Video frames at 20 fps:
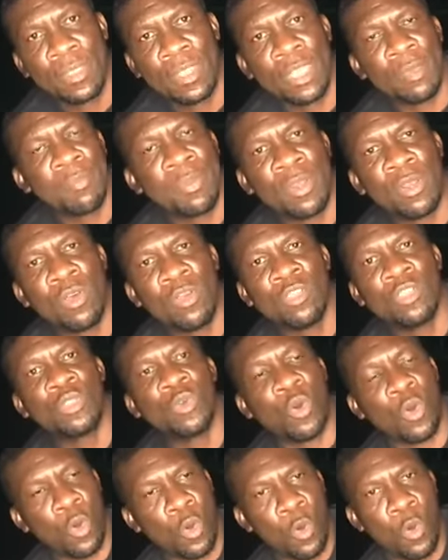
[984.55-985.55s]
they belong
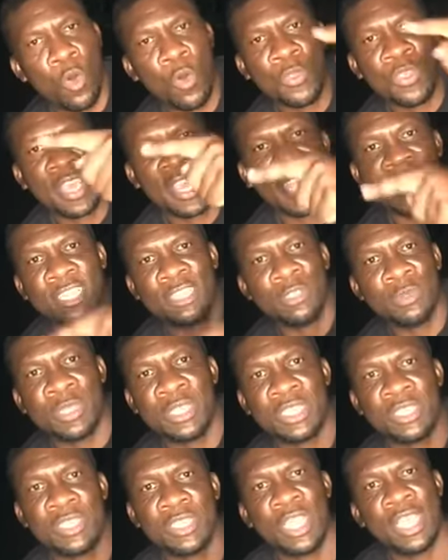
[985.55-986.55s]
to all the
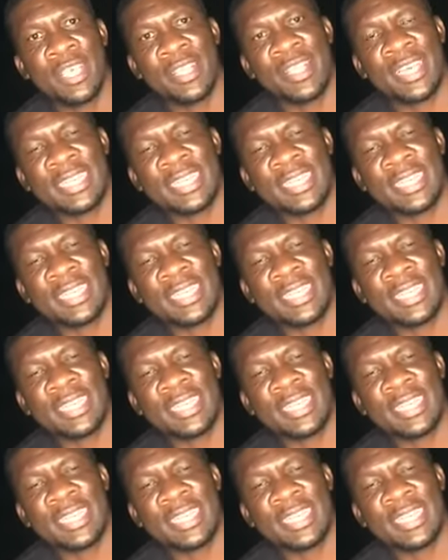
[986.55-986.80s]
countries